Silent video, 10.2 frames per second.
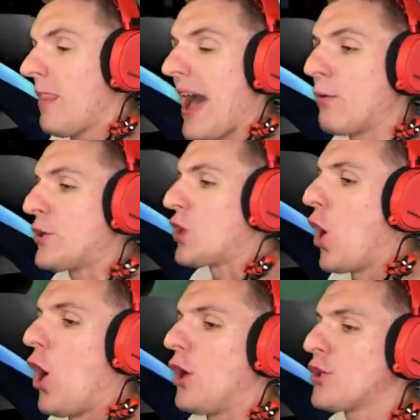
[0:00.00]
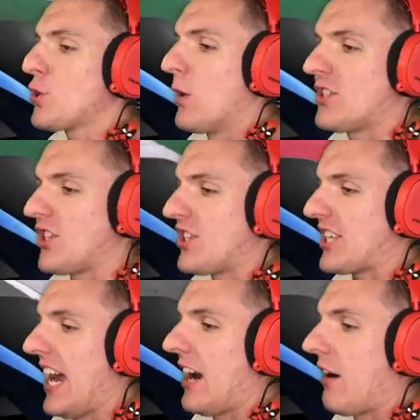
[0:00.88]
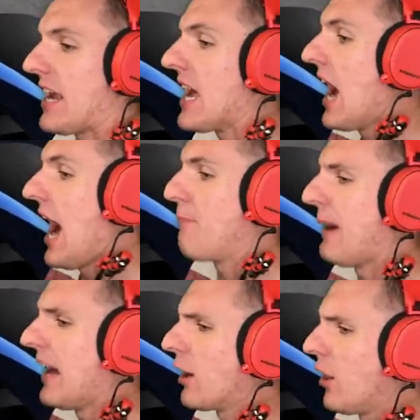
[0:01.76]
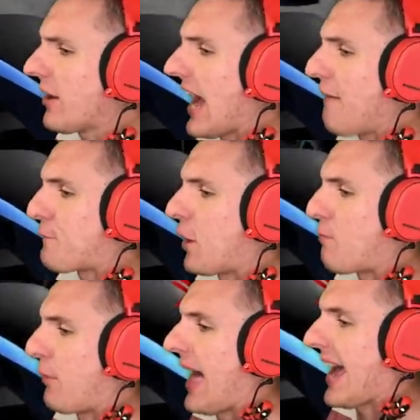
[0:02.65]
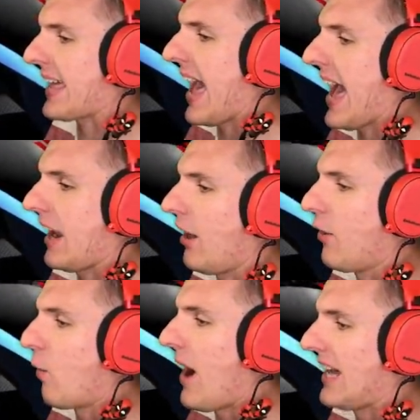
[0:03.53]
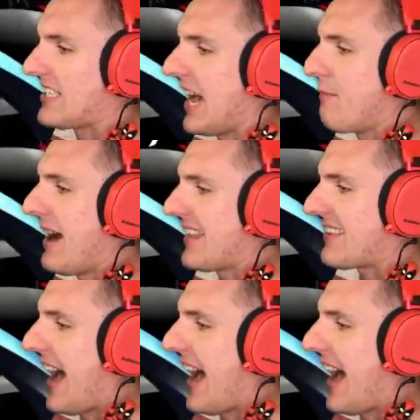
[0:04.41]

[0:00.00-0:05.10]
That was all sorts of scary. I better look out for a black cat, otherwise I might